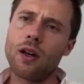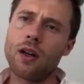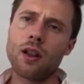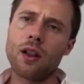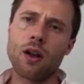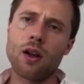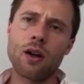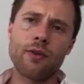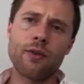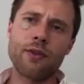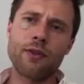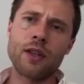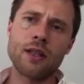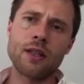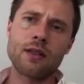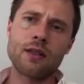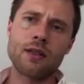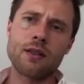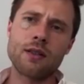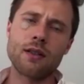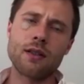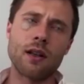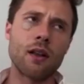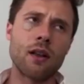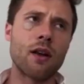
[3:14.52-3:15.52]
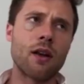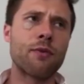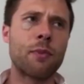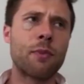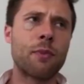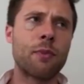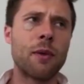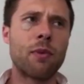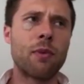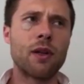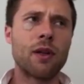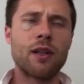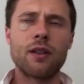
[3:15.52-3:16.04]
A lot of
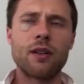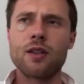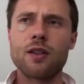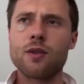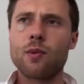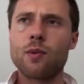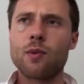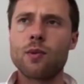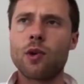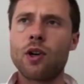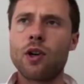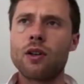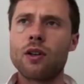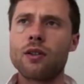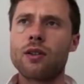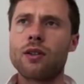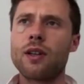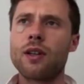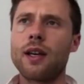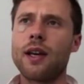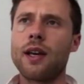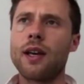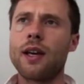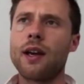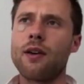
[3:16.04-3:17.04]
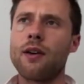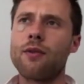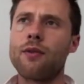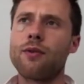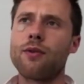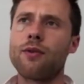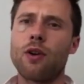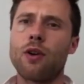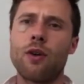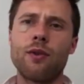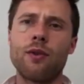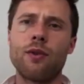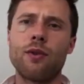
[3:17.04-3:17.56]
people in this world, they have
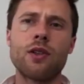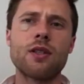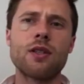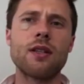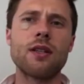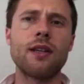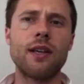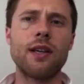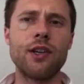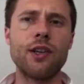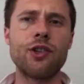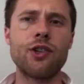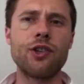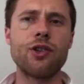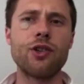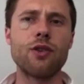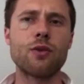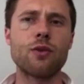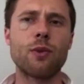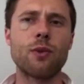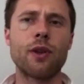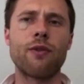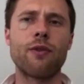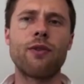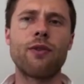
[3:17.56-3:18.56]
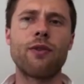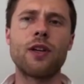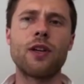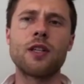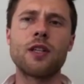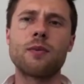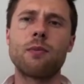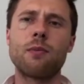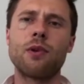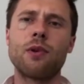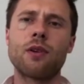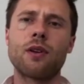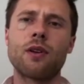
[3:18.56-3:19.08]
obviously issues with
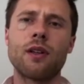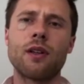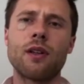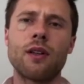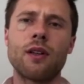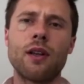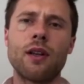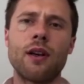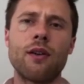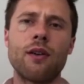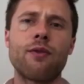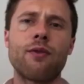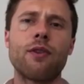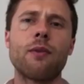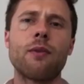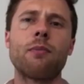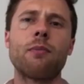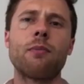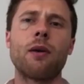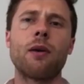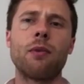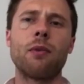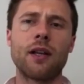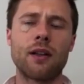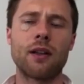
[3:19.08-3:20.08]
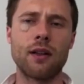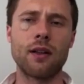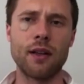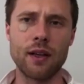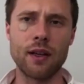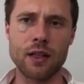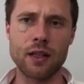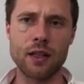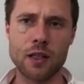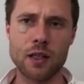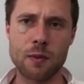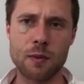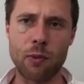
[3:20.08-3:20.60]
Facebook, and they have publicly
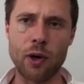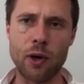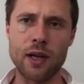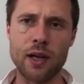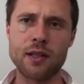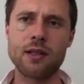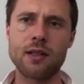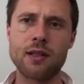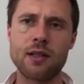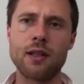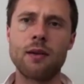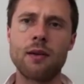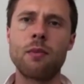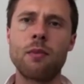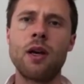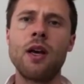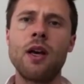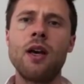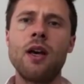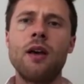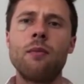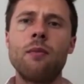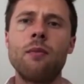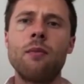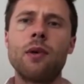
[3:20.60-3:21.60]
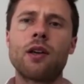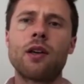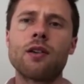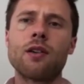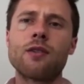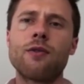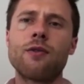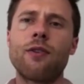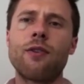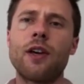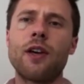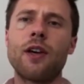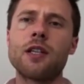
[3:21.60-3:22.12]
expressed them
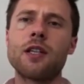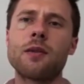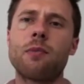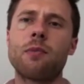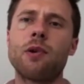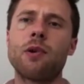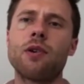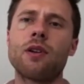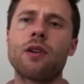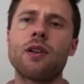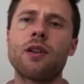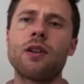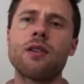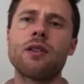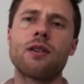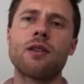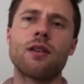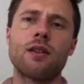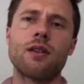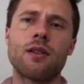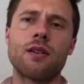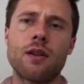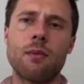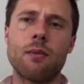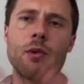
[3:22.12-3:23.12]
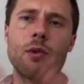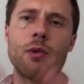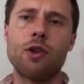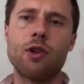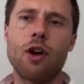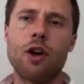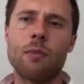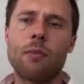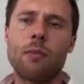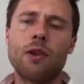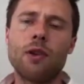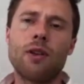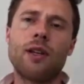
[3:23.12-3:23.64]
because Facebook is a
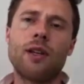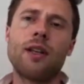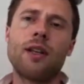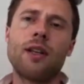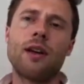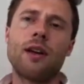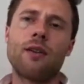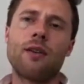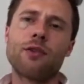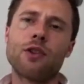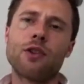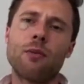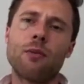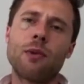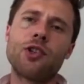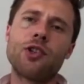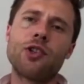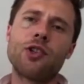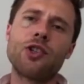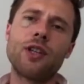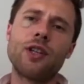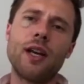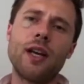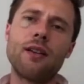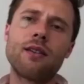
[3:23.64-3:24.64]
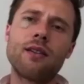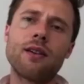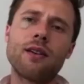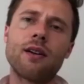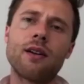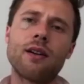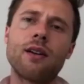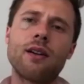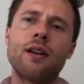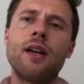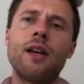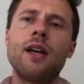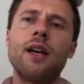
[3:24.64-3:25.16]
monopoly. They have so much
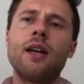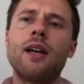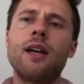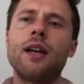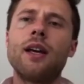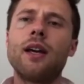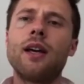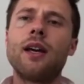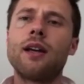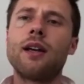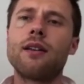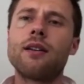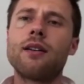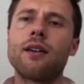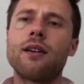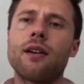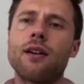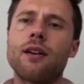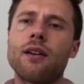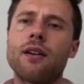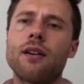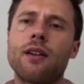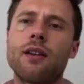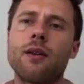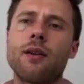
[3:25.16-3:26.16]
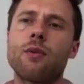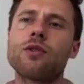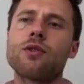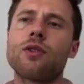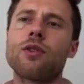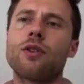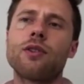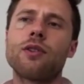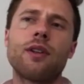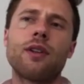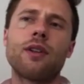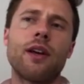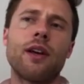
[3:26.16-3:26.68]
data, and
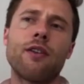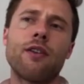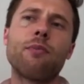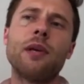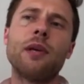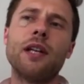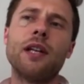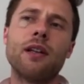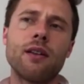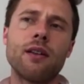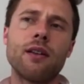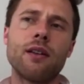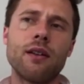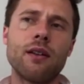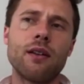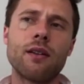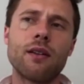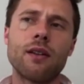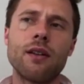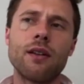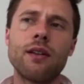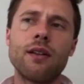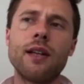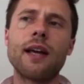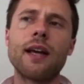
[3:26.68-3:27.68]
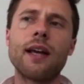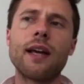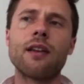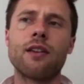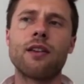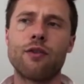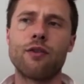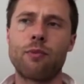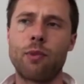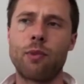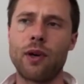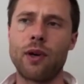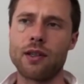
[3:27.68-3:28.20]
they have been in
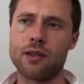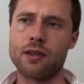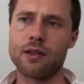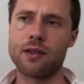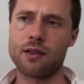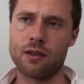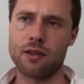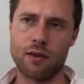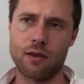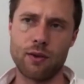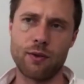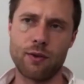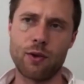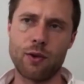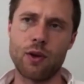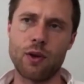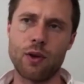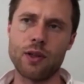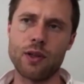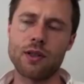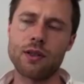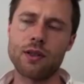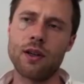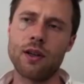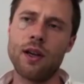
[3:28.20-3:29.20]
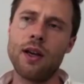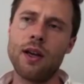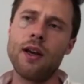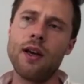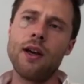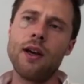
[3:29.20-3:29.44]
negative press, of course.